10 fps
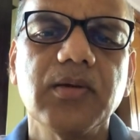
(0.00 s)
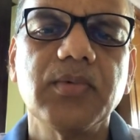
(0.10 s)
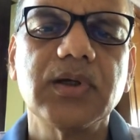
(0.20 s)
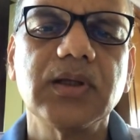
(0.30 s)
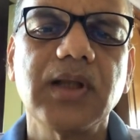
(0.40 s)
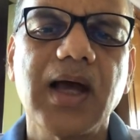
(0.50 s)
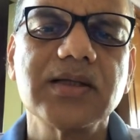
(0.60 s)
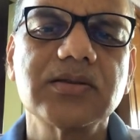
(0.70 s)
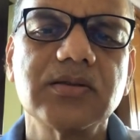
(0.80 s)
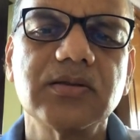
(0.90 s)
but in
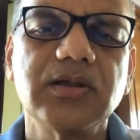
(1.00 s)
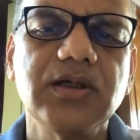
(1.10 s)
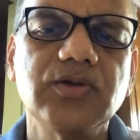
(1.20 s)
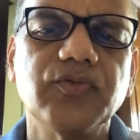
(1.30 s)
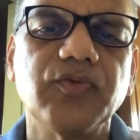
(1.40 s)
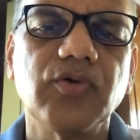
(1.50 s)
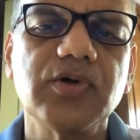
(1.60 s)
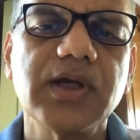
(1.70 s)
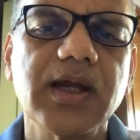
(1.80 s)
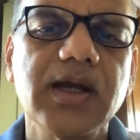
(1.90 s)
last 3 to 4
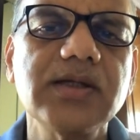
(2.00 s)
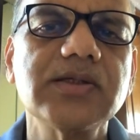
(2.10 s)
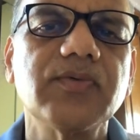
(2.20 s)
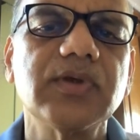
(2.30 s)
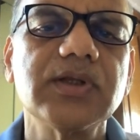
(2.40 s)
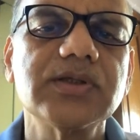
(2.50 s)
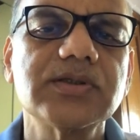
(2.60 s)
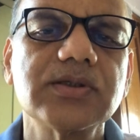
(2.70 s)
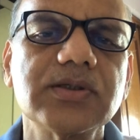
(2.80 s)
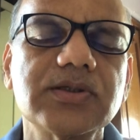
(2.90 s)
decades even this